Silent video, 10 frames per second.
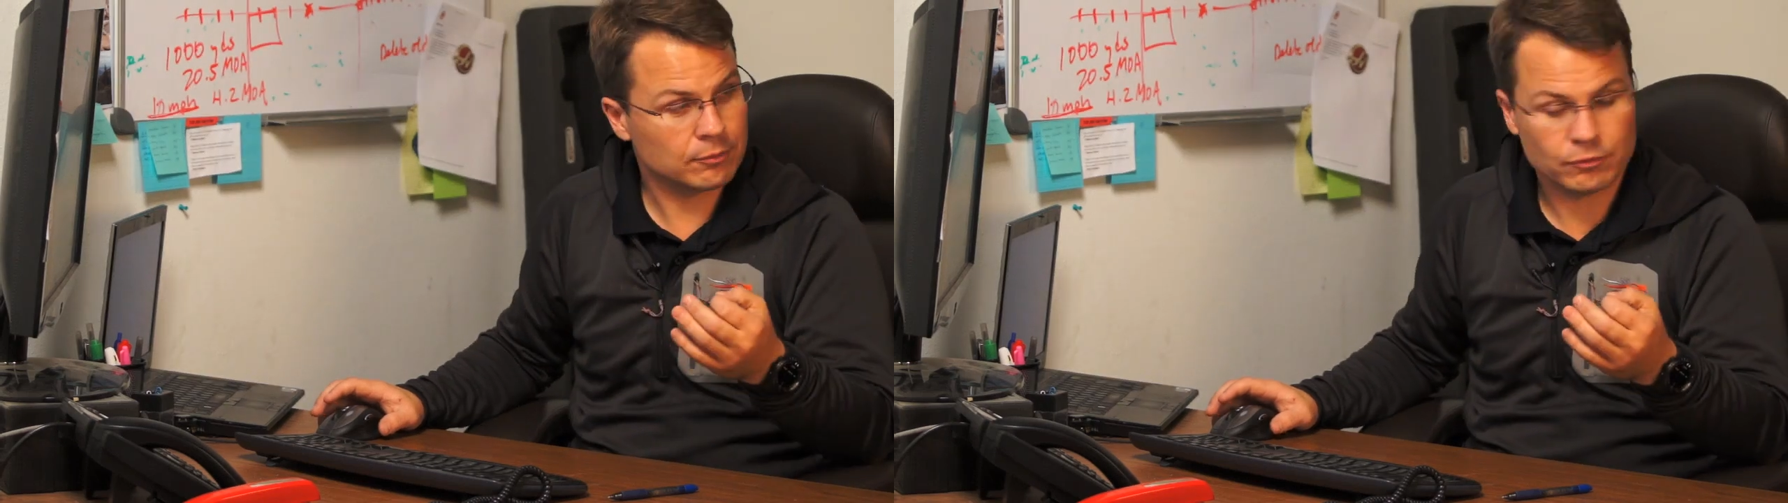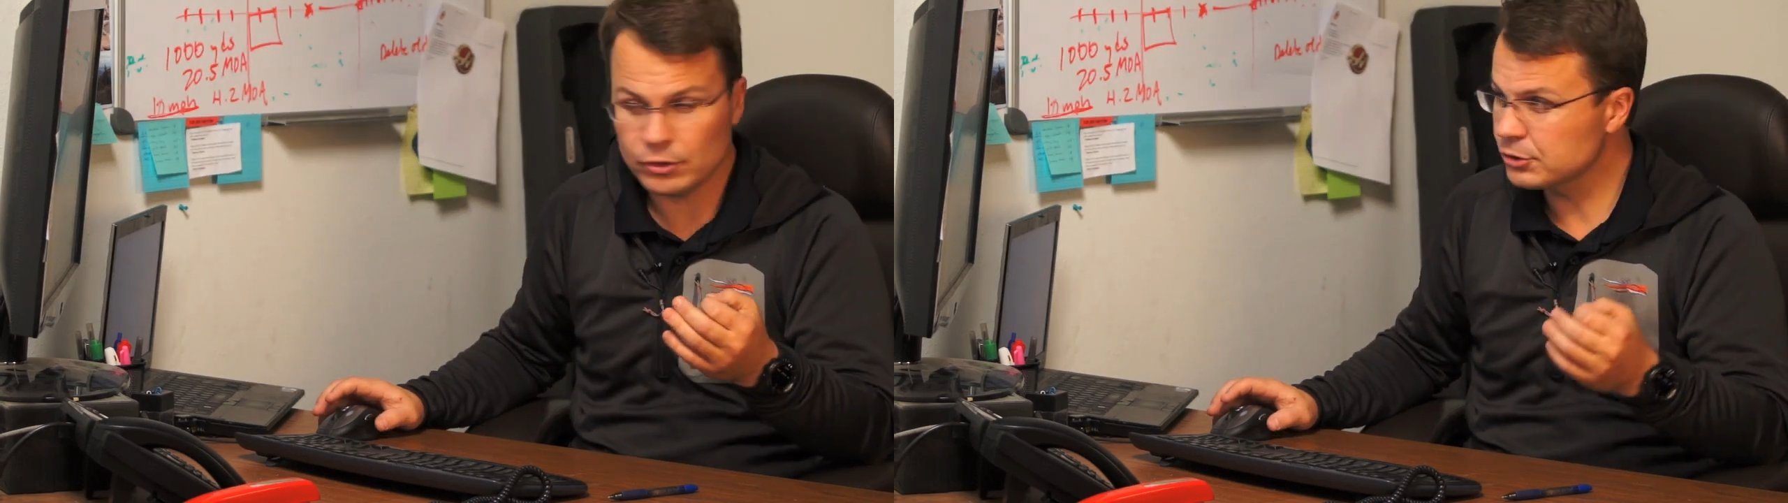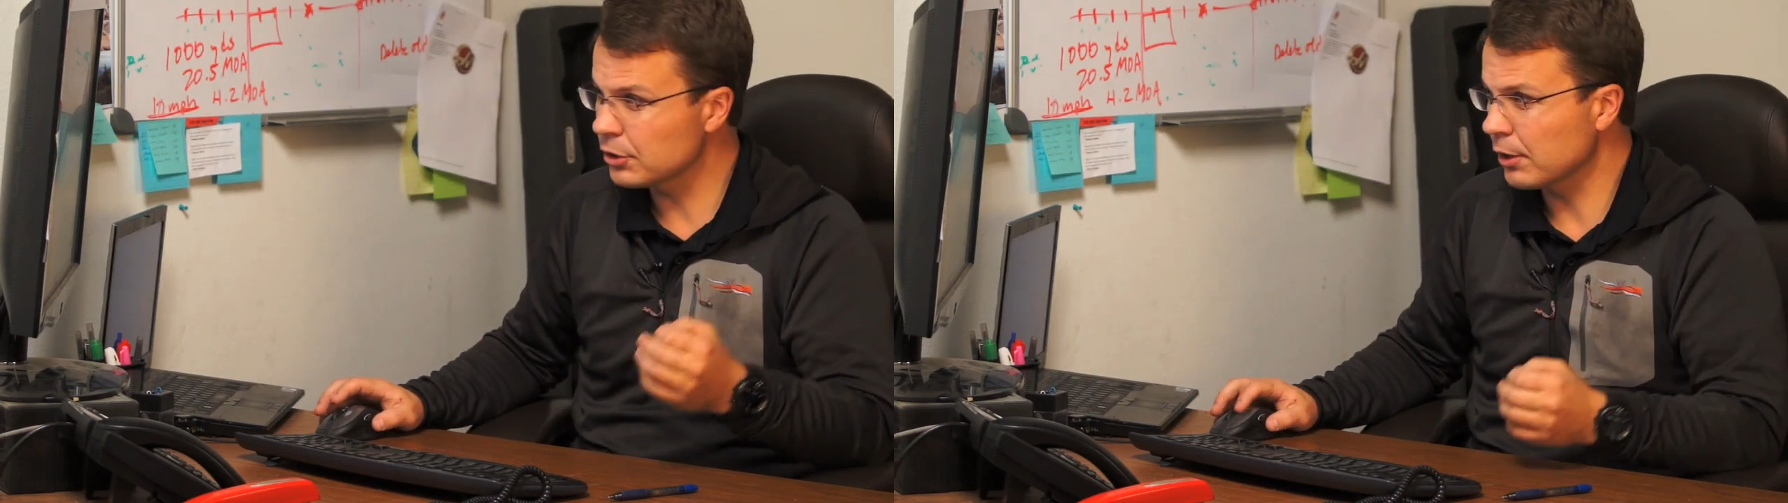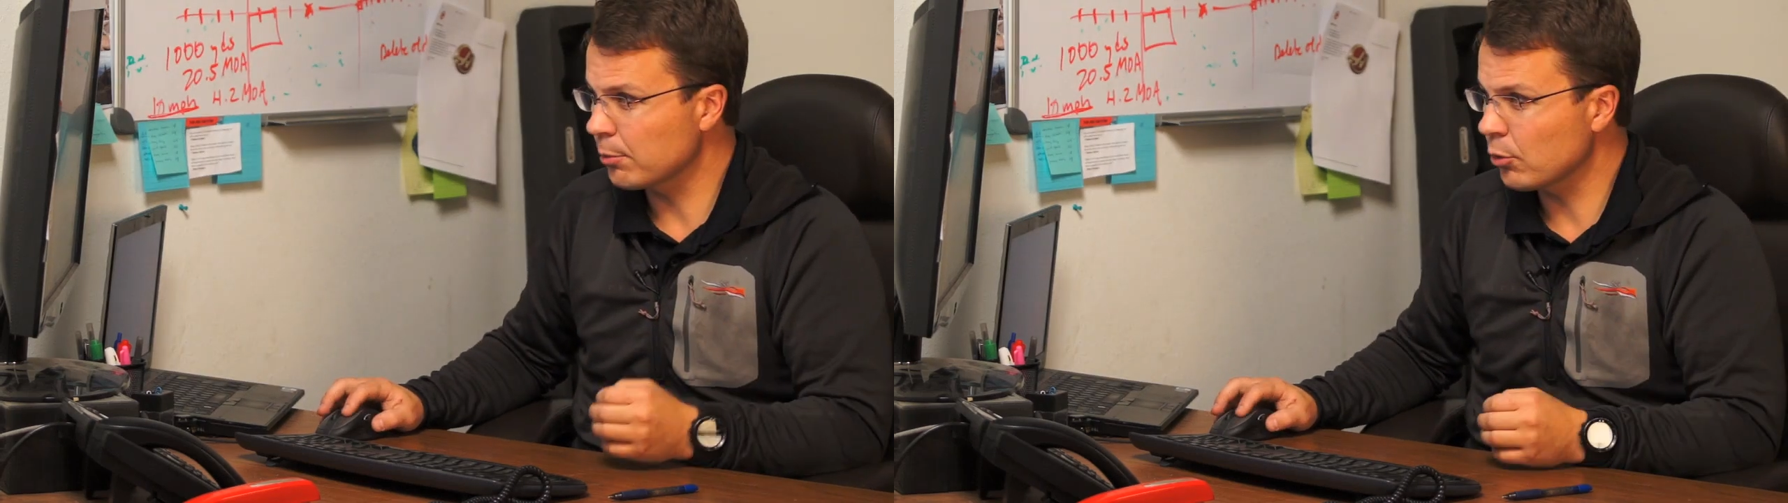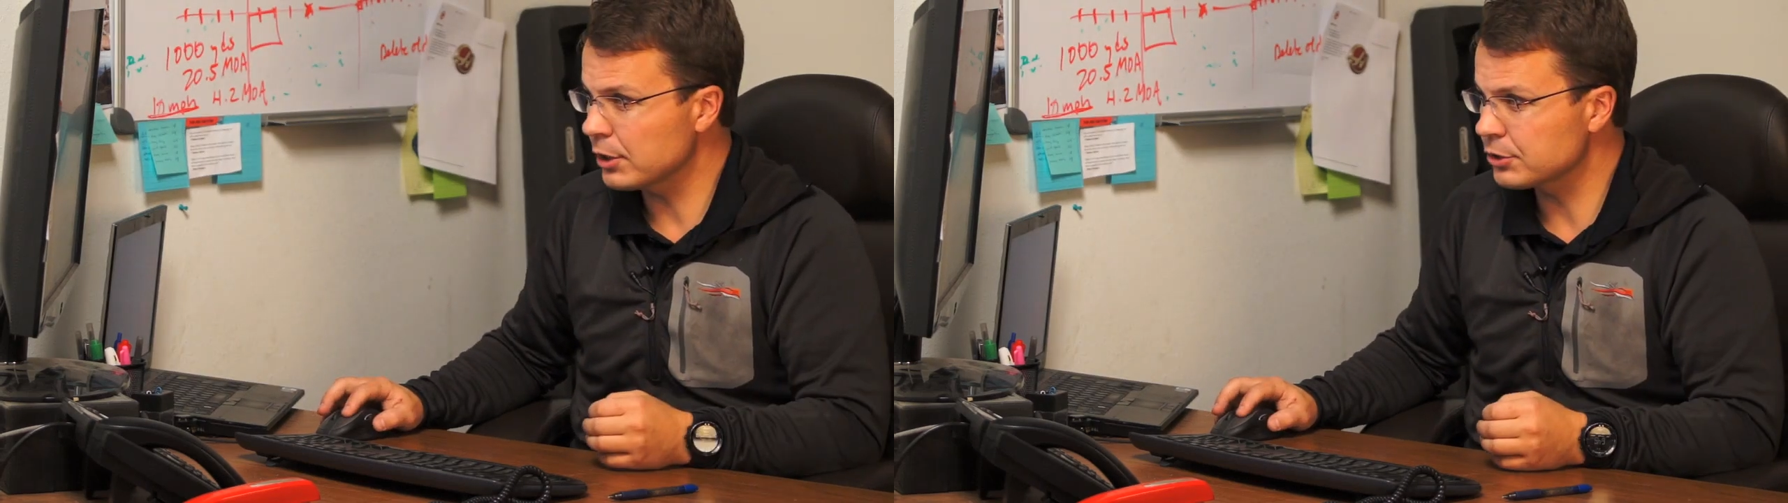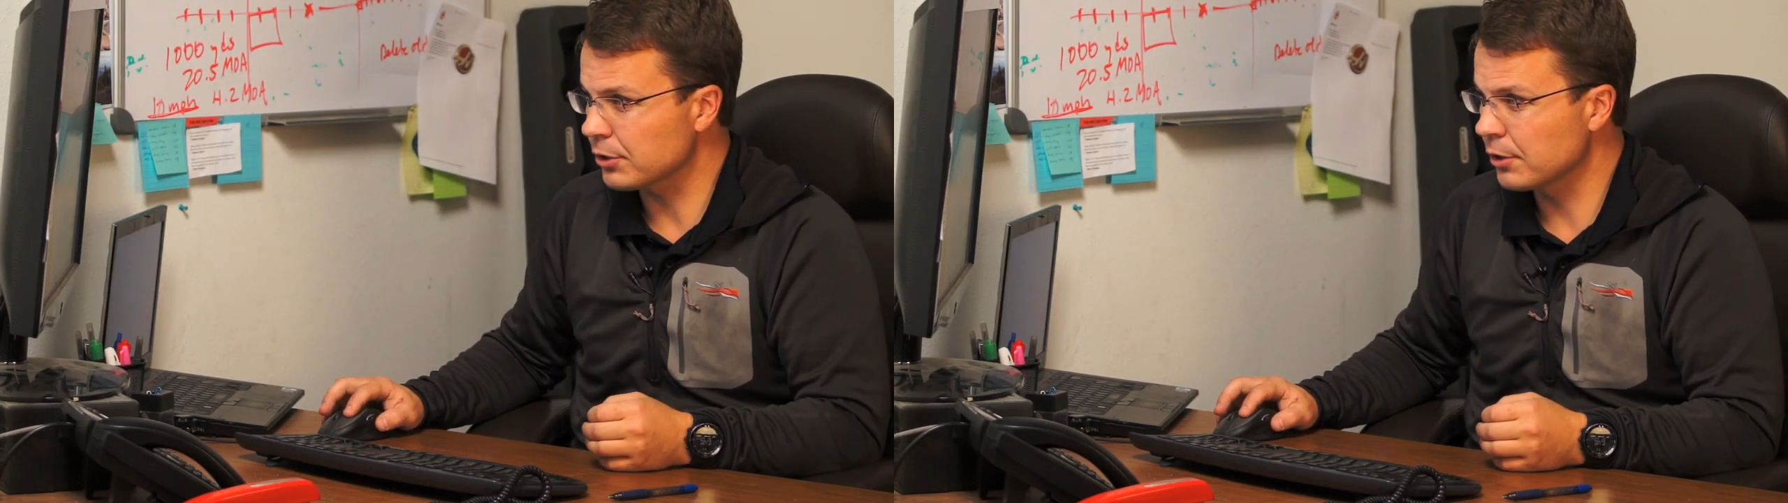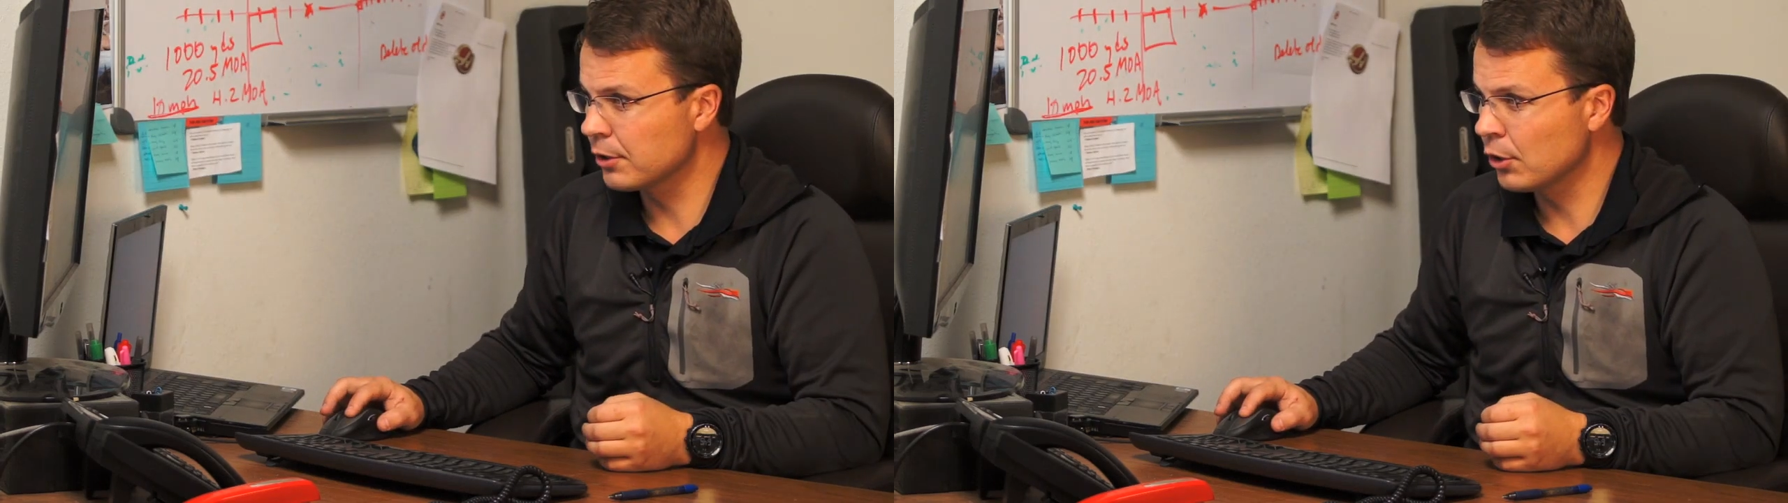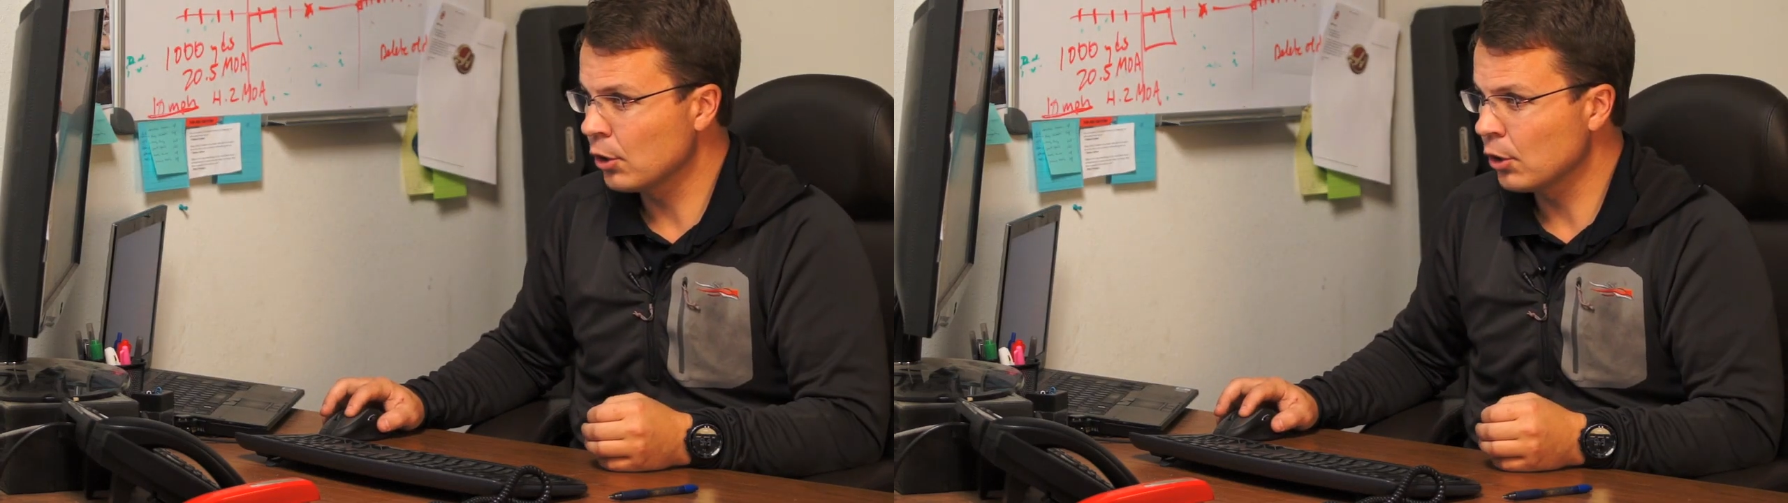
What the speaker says: confusion on the pressure,